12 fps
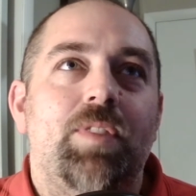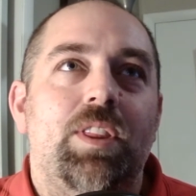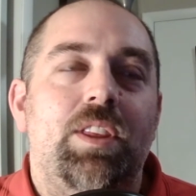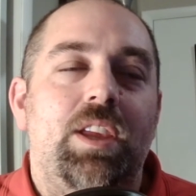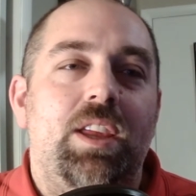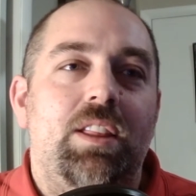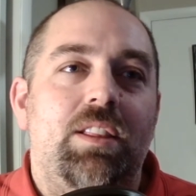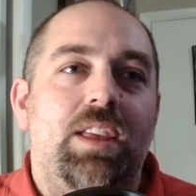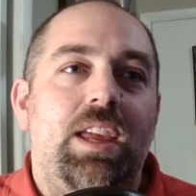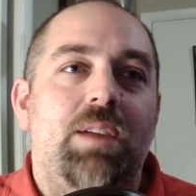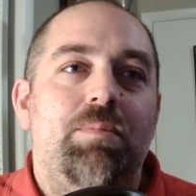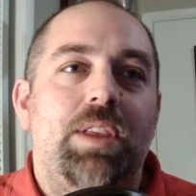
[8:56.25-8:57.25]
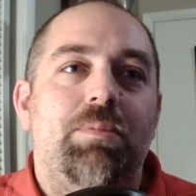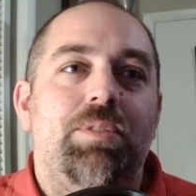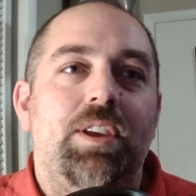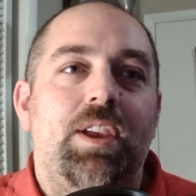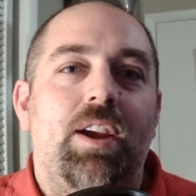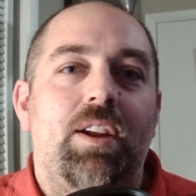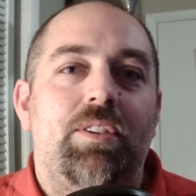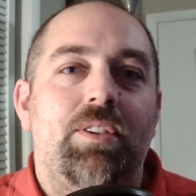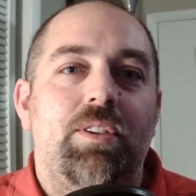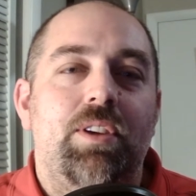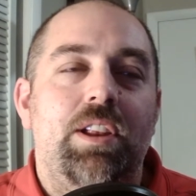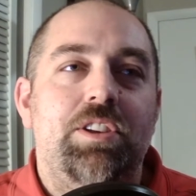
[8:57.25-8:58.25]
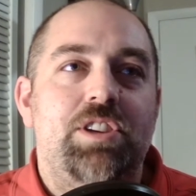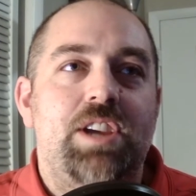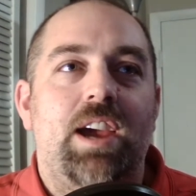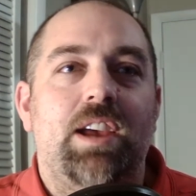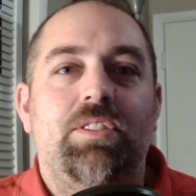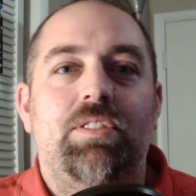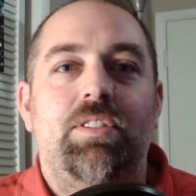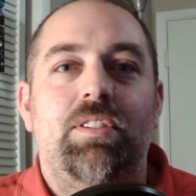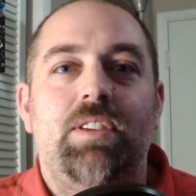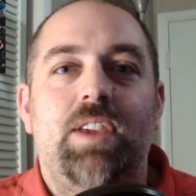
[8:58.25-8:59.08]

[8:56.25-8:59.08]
the Liam Dempsey character injects